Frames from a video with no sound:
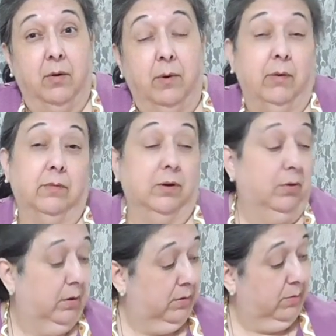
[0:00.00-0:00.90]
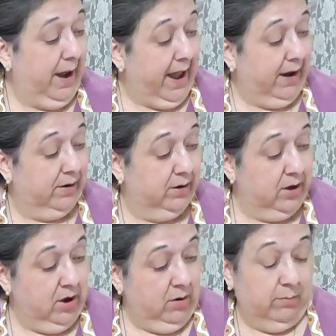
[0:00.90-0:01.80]
what rack,
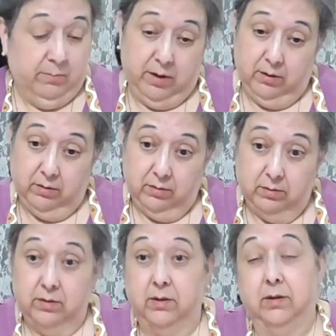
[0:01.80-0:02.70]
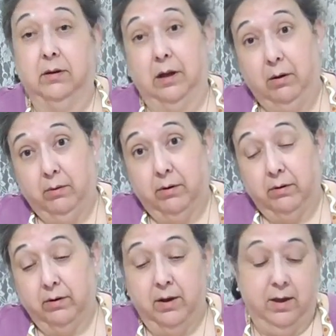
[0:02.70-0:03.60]
middle,
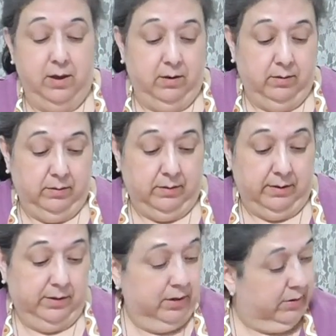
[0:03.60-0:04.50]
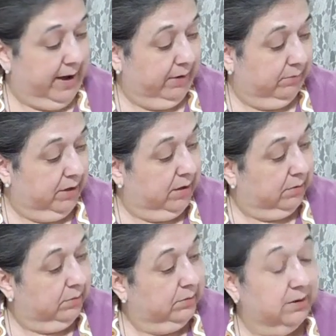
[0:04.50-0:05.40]
lower. I don't
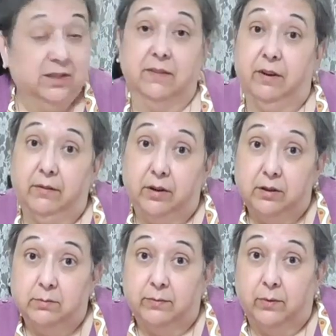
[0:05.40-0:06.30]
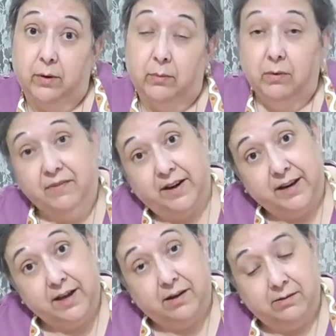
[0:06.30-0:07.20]
know. Since I've never done this before, we'll find
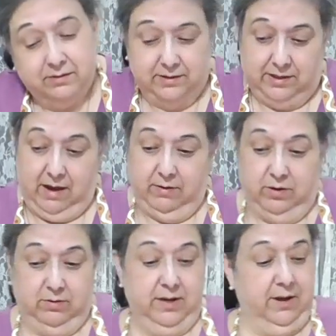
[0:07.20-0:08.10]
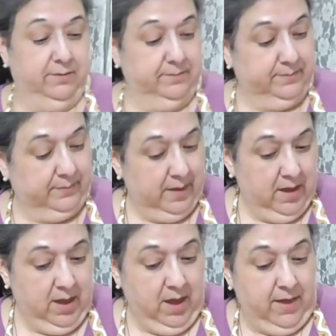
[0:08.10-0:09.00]
out and see how it turns out.
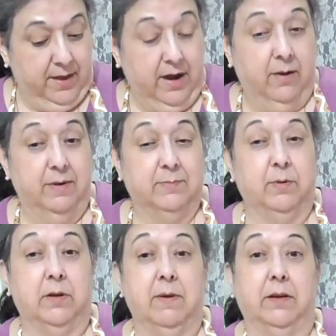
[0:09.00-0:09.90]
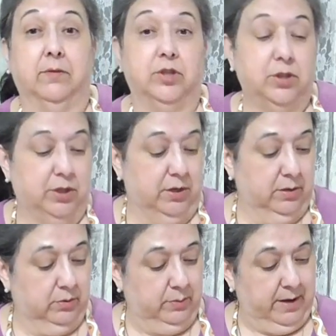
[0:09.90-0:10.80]
And then I always put in my little cheat sheet
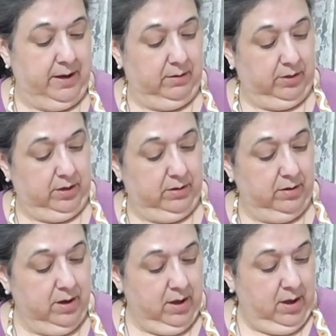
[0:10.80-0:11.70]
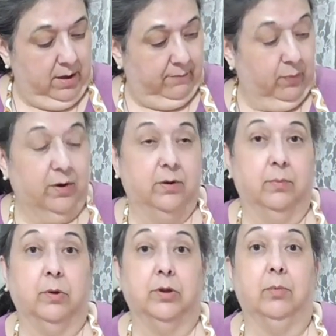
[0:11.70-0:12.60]
notes when I add on here of where to
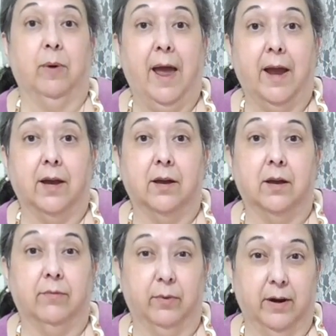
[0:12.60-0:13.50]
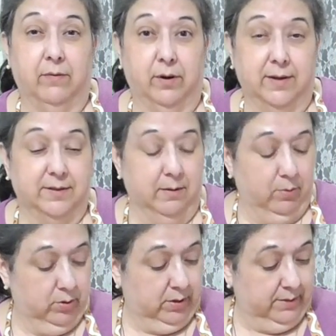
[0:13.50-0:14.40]
put the rack of whatever it is that I'm
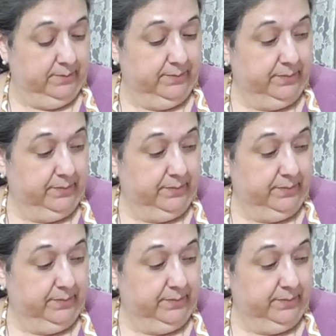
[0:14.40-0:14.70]
cooking.